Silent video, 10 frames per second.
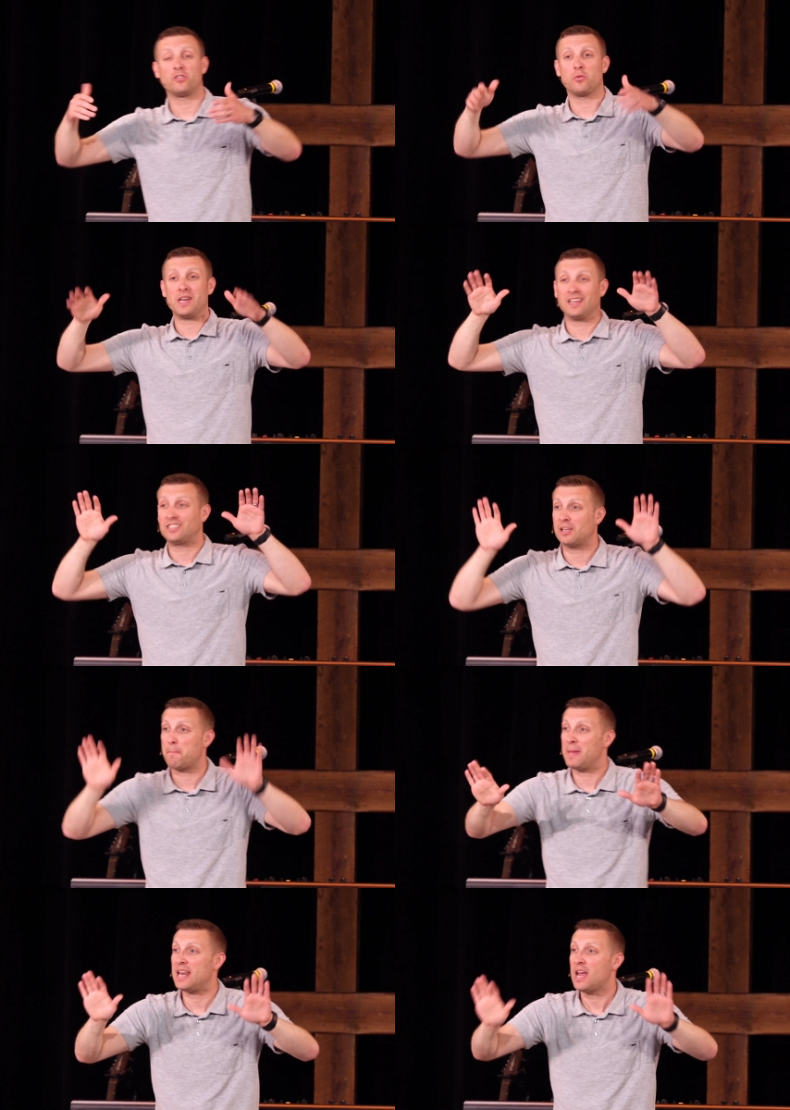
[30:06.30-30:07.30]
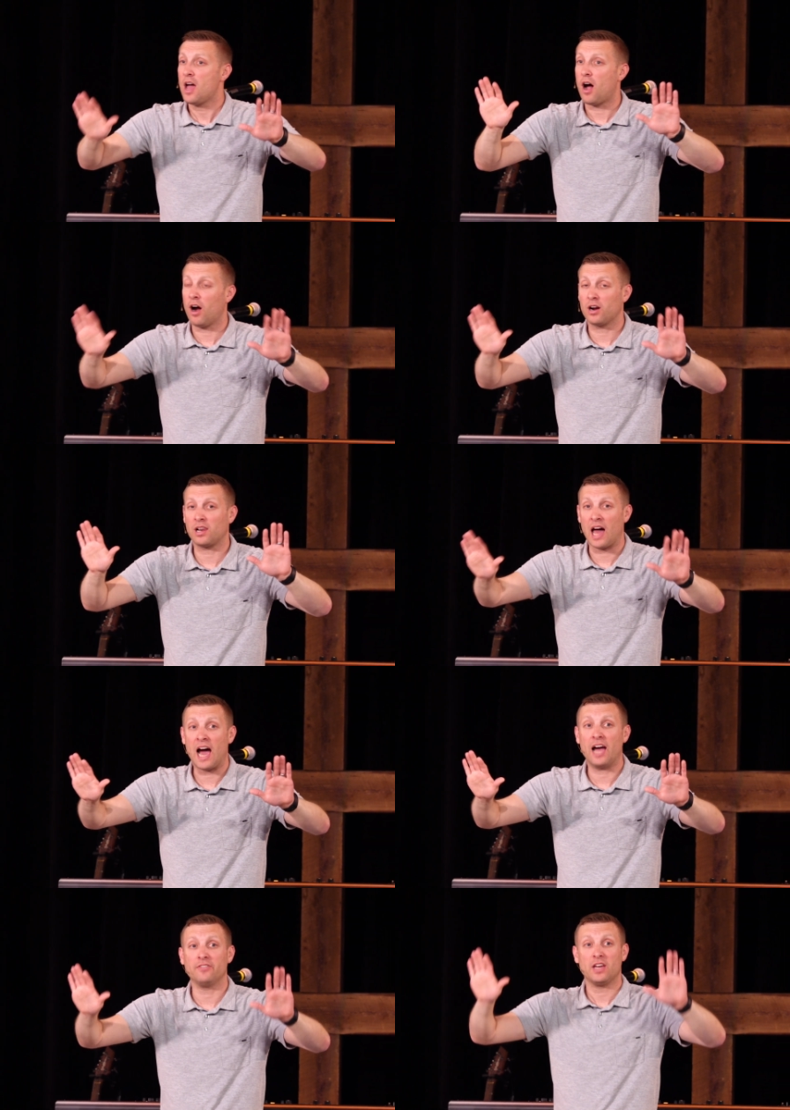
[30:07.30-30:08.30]
so we can submit our
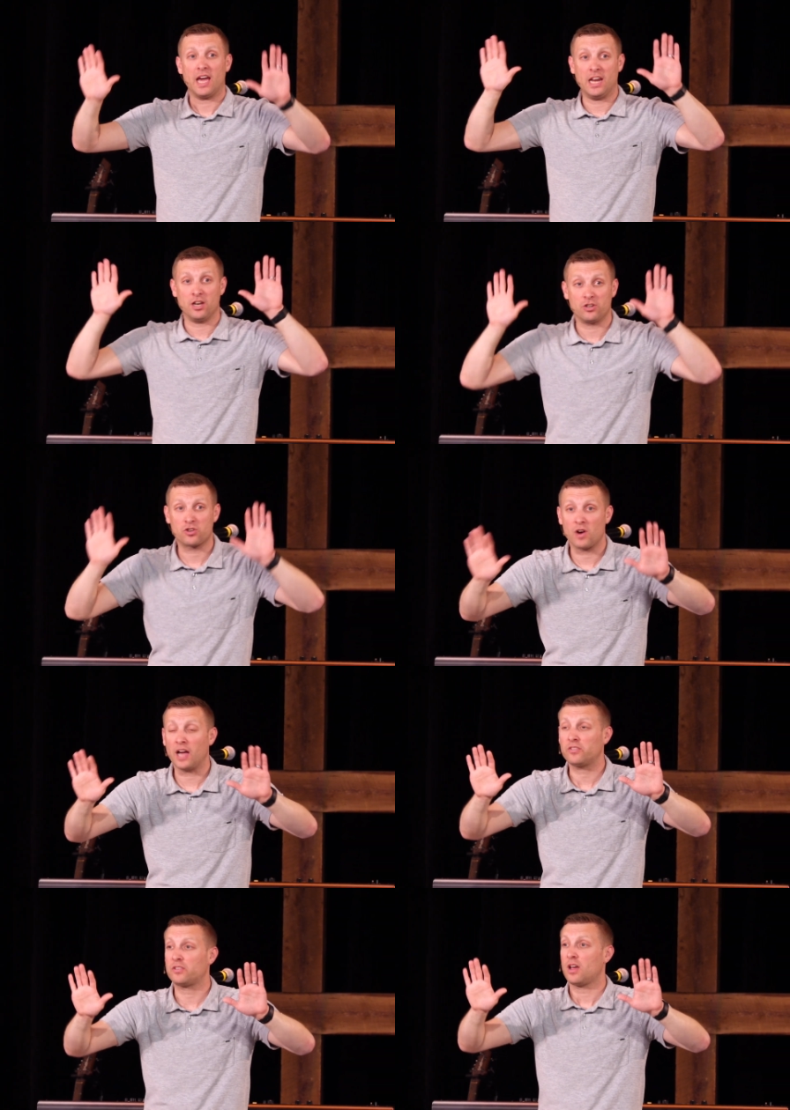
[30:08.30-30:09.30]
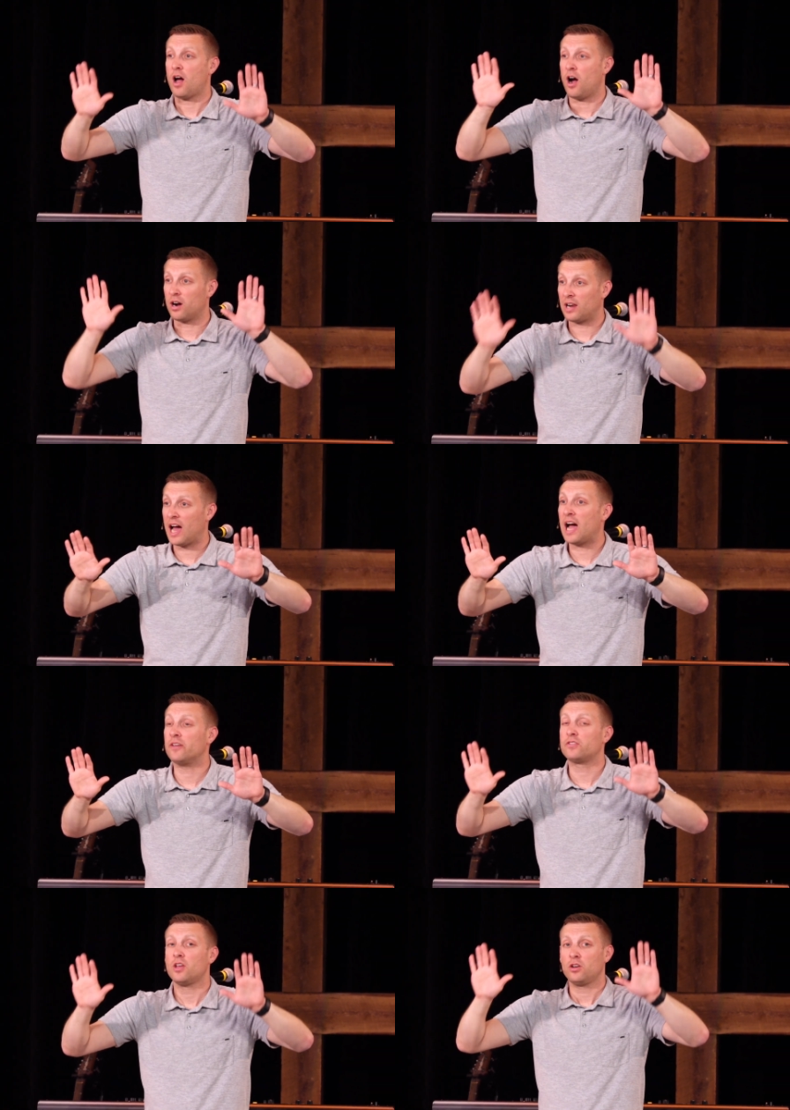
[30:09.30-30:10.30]
lives and entrust our
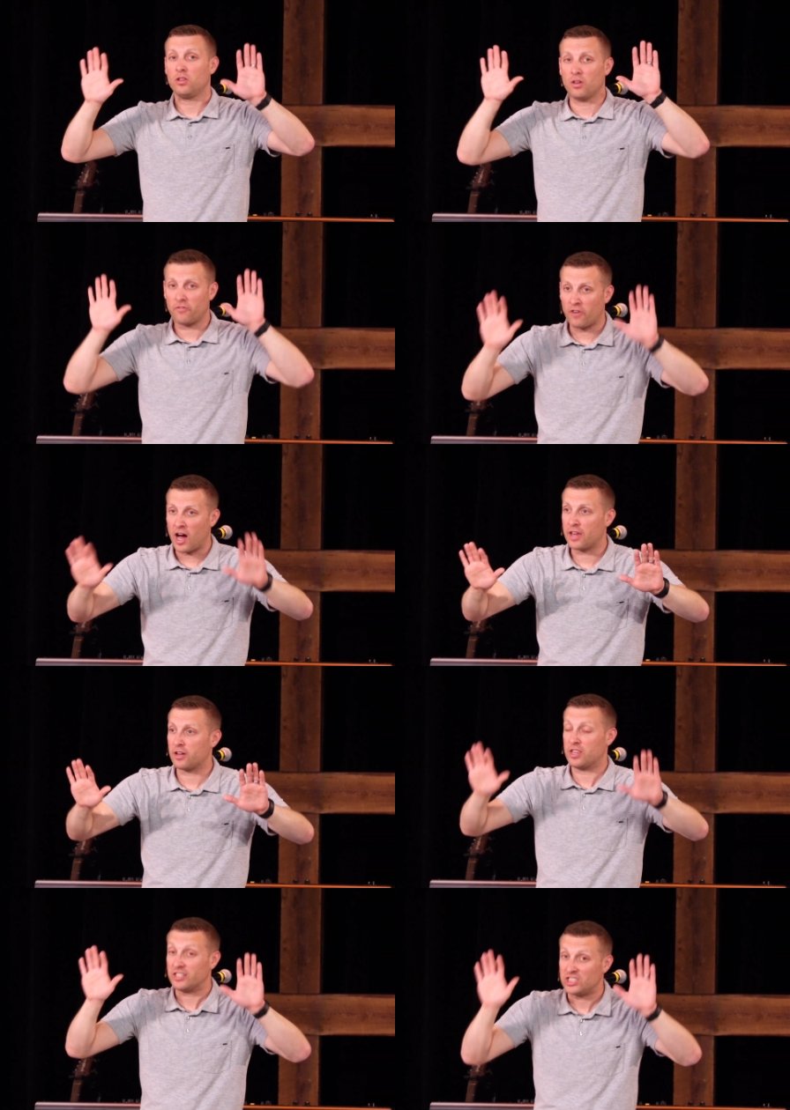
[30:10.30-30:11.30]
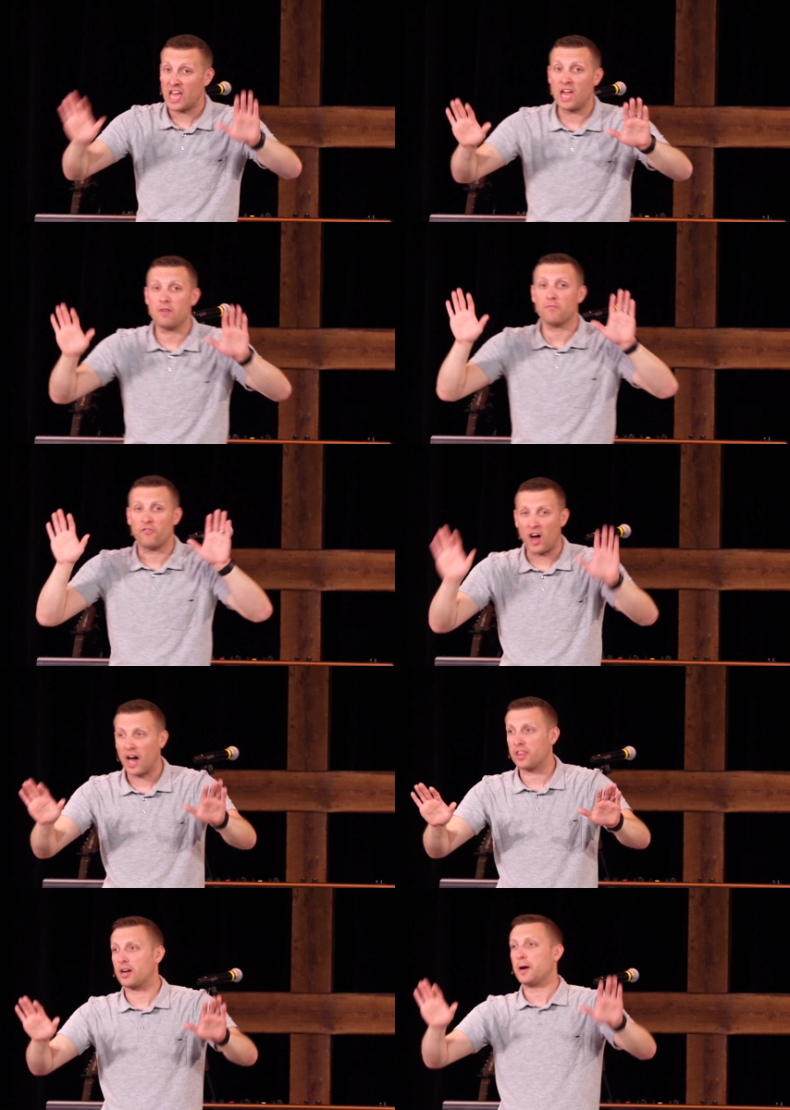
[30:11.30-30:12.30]
lives to the Father, the same
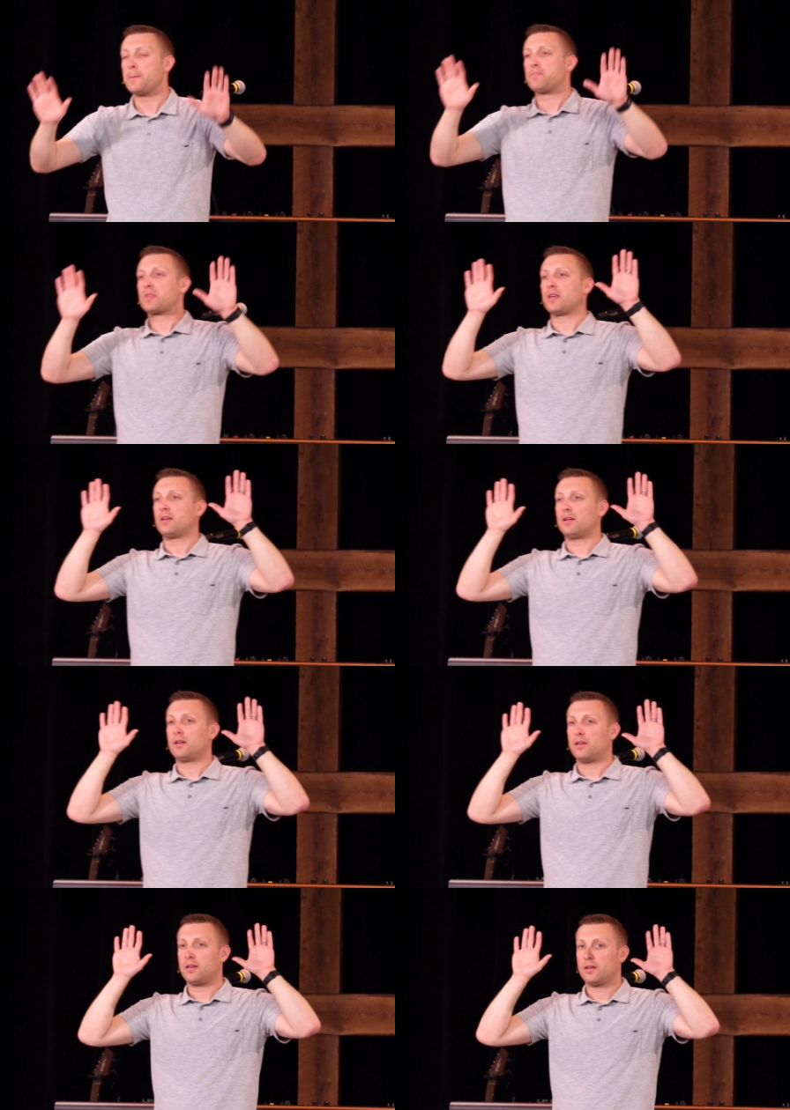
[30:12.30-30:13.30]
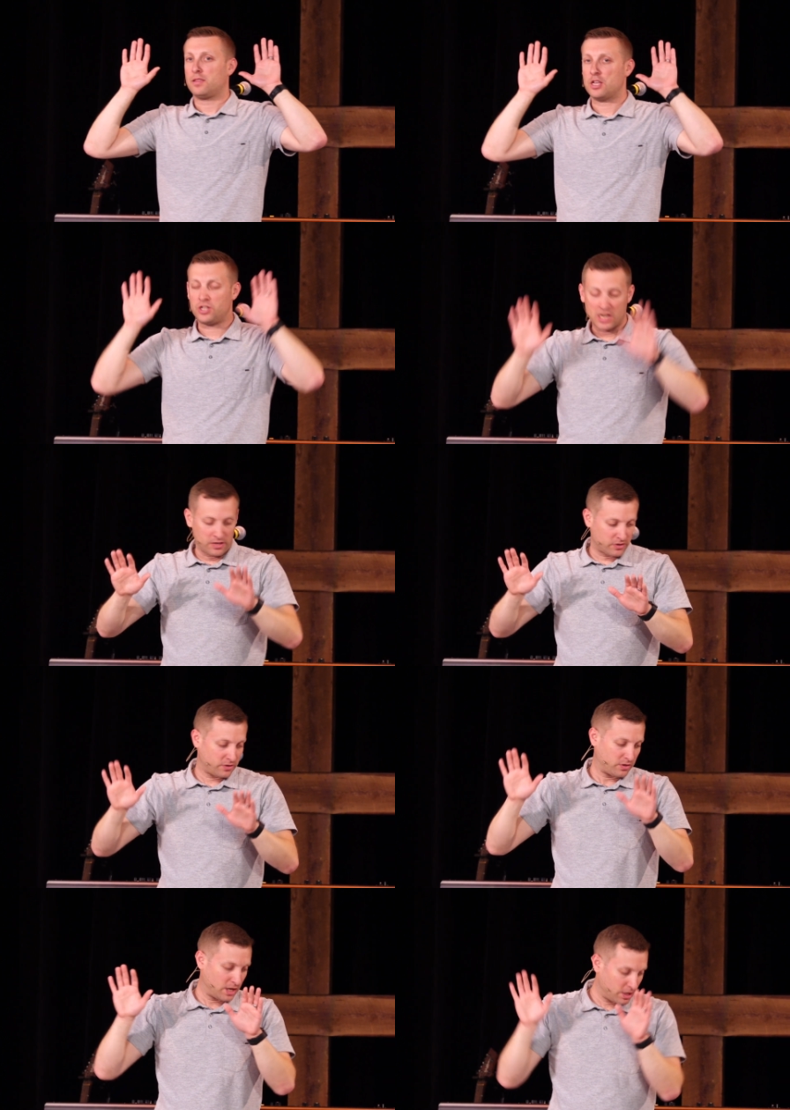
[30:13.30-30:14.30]
Father that
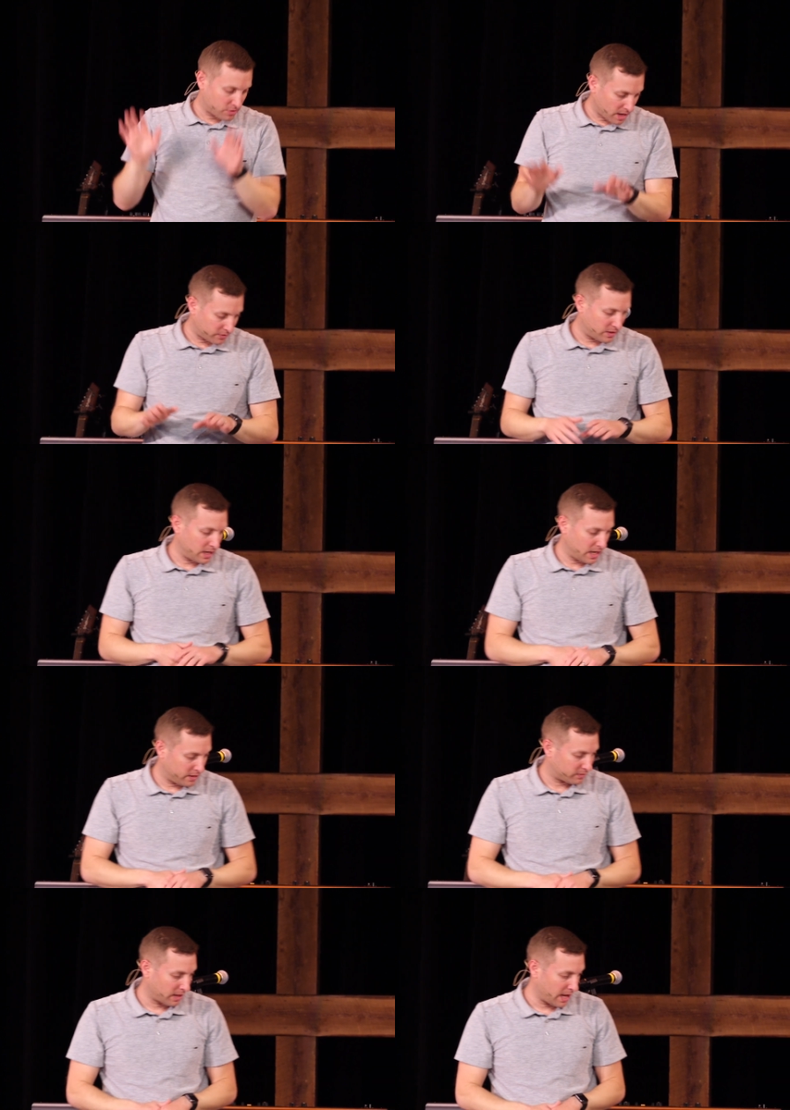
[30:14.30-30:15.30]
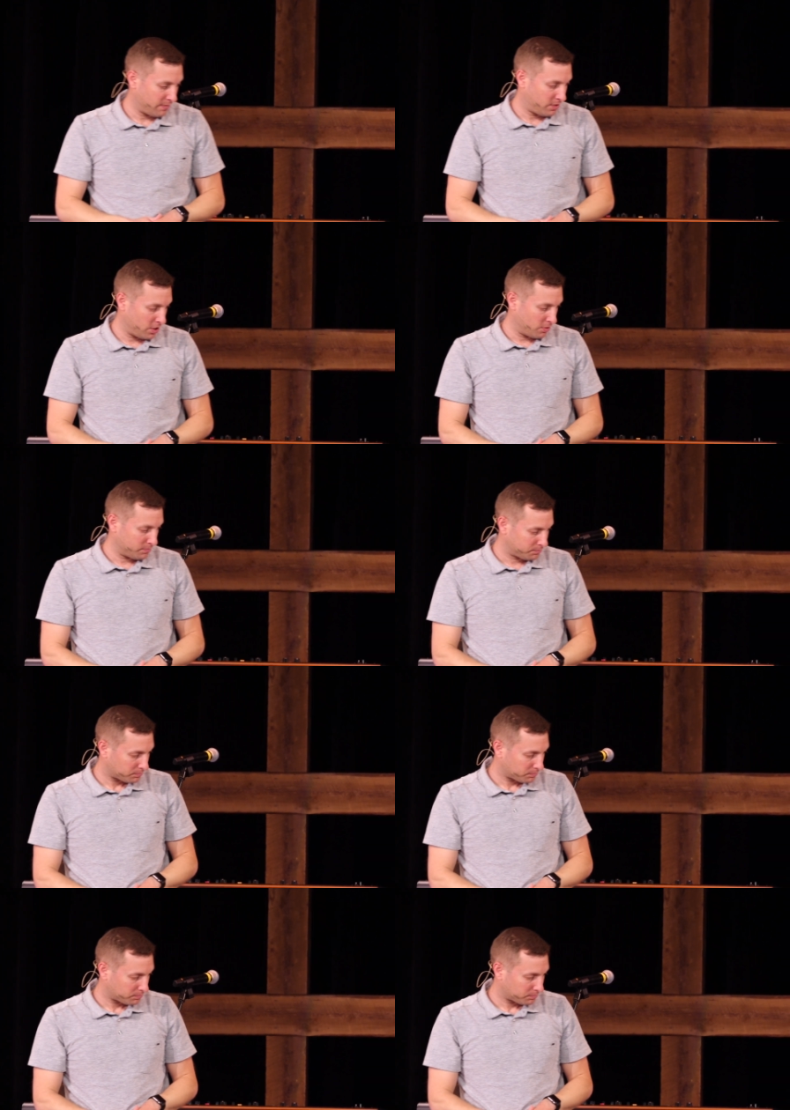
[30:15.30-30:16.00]
Jesus entrusted his life to.